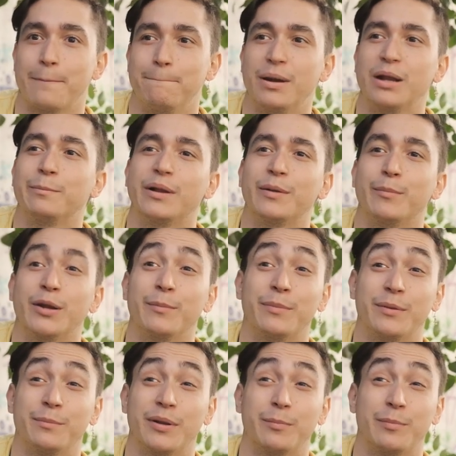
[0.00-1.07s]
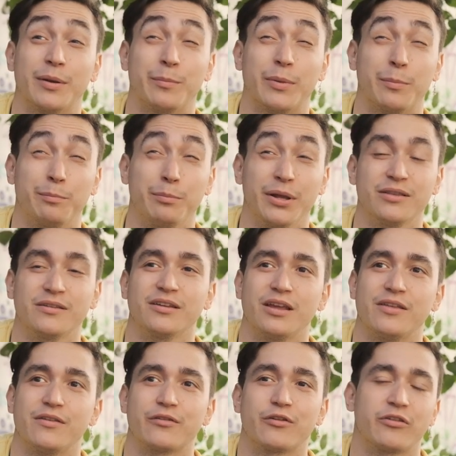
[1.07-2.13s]
but, but, but, but, but, but, but, but,
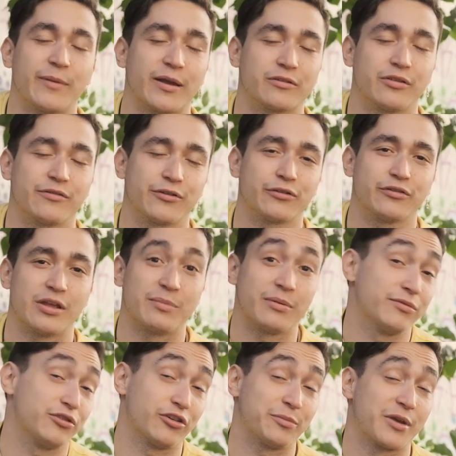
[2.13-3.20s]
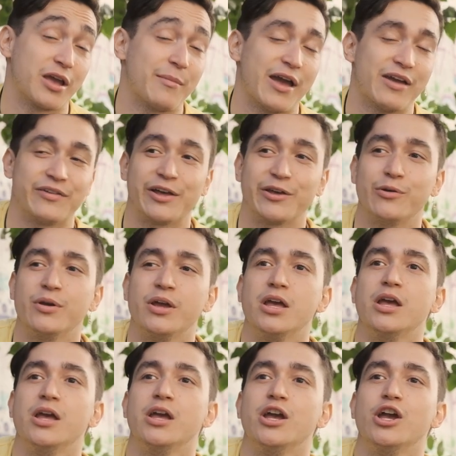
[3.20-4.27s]
and this goes back to the first tip of just become high value.
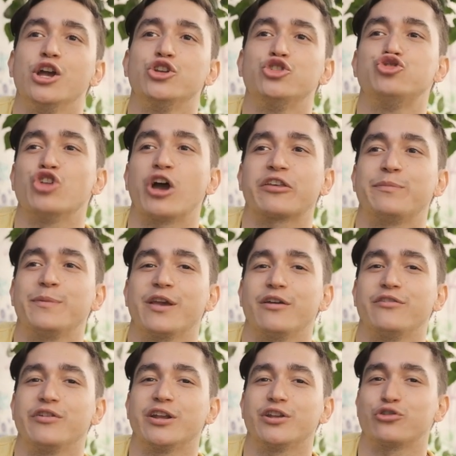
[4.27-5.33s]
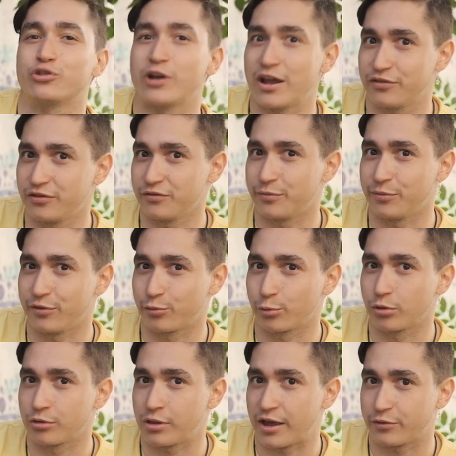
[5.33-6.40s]
Just because you get attraction from these
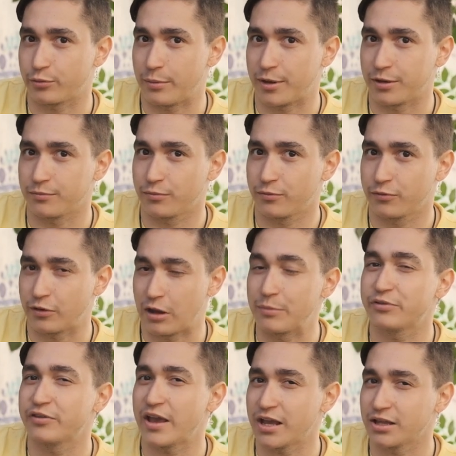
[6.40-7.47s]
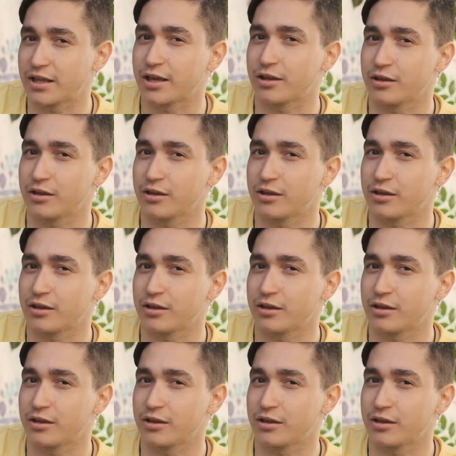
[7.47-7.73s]
world-class women. So I'm saying, like,